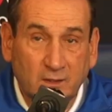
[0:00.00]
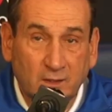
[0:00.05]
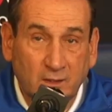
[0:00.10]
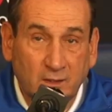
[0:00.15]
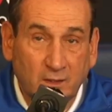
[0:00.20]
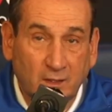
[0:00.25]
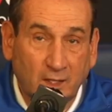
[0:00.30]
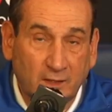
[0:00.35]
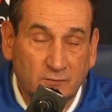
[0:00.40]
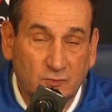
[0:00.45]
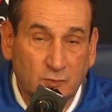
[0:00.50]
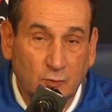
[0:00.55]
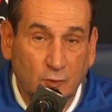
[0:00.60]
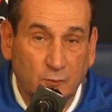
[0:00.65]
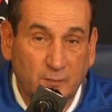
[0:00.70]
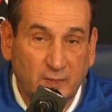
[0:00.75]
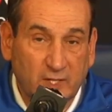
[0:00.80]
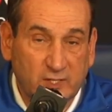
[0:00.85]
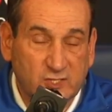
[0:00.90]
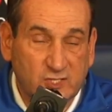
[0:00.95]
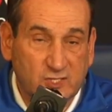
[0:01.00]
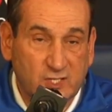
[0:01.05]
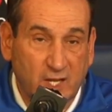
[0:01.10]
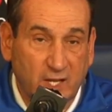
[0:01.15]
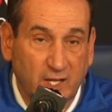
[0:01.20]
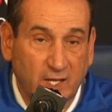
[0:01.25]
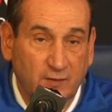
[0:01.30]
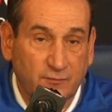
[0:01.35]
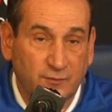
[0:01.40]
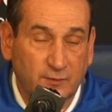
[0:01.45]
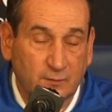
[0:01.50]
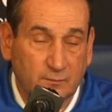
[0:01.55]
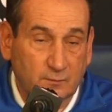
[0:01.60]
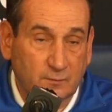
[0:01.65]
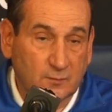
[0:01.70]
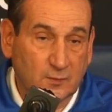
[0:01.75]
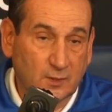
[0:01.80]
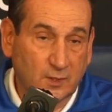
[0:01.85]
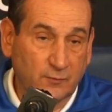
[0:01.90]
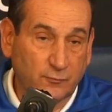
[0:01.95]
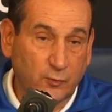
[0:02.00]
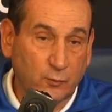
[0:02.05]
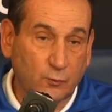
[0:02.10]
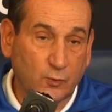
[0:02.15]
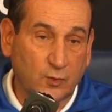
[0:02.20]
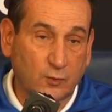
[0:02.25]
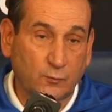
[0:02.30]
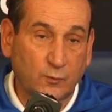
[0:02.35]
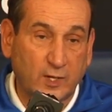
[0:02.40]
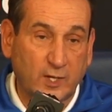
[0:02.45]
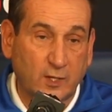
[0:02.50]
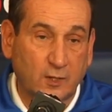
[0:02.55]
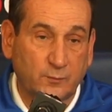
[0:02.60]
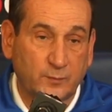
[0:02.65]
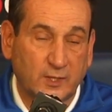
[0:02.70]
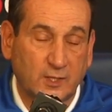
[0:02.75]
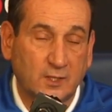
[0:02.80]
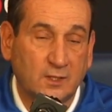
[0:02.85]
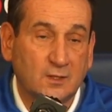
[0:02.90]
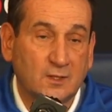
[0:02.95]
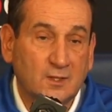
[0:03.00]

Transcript: Yeah, I told my staff and everyone around me,